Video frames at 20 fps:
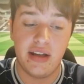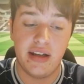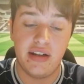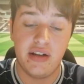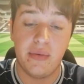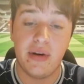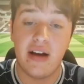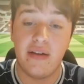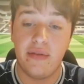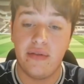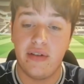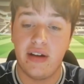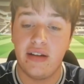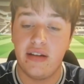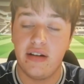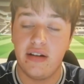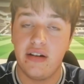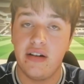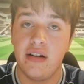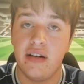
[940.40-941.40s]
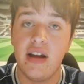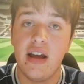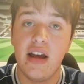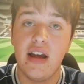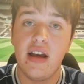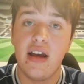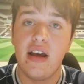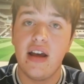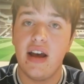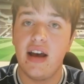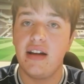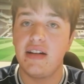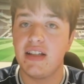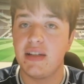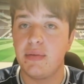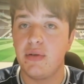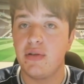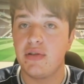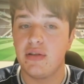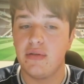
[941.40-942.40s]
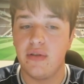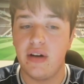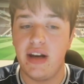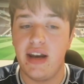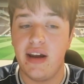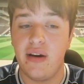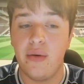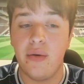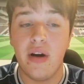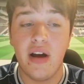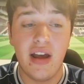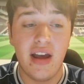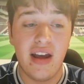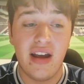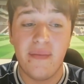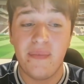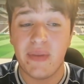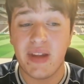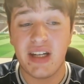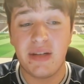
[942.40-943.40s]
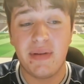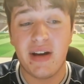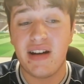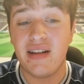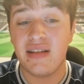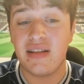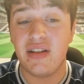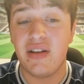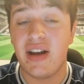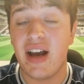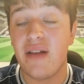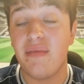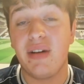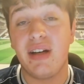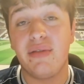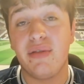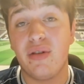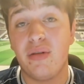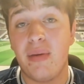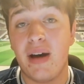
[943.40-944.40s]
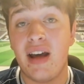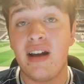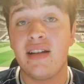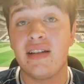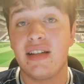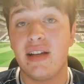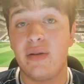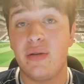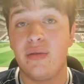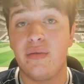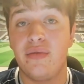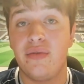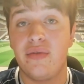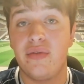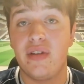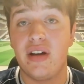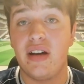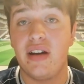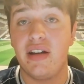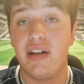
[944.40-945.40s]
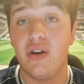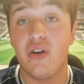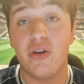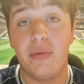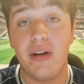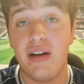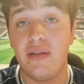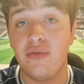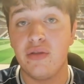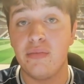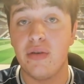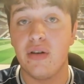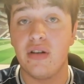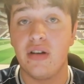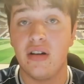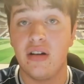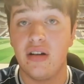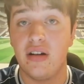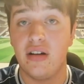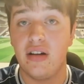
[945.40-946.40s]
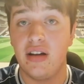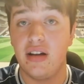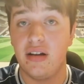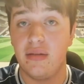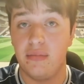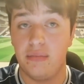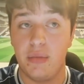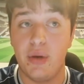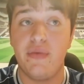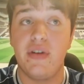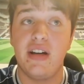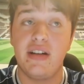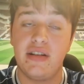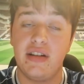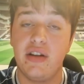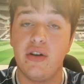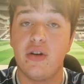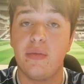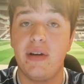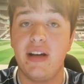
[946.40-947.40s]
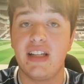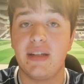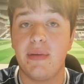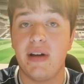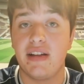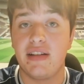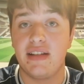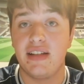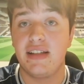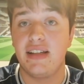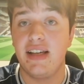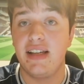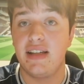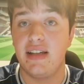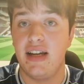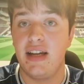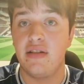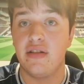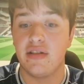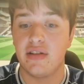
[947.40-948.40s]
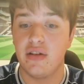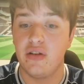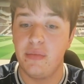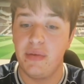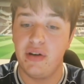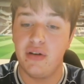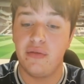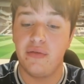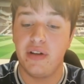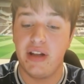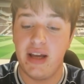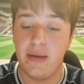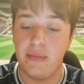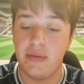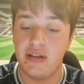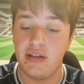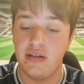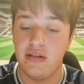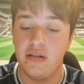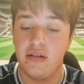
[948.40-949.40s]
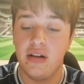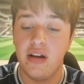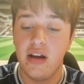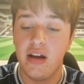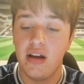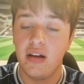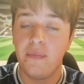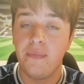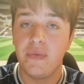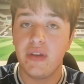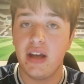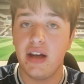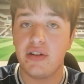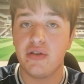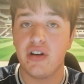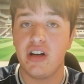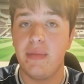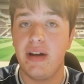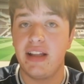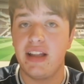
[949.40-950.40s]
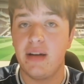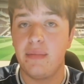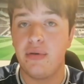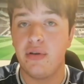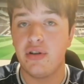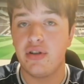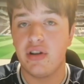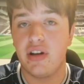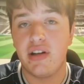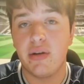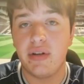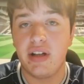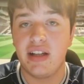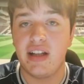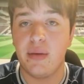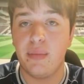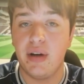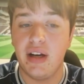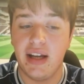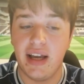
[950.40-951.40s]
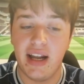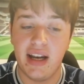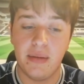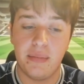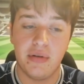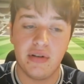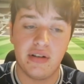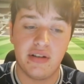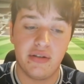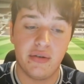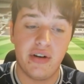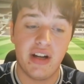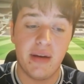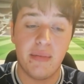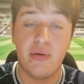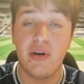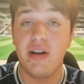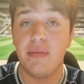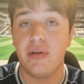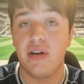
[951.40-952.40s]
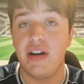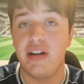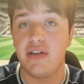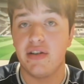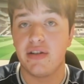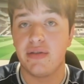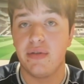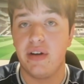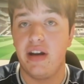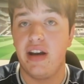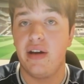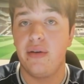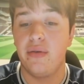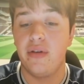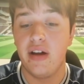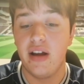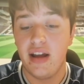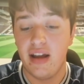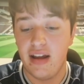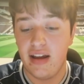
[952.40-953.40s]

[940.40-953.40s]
do have at their disposal right now. And to be honest, you can't really rule Palace out of European football moving into the European spots this season either, so it'd be good for them to try and make that push. I don't think they will get it, but they're only a point behind us right now.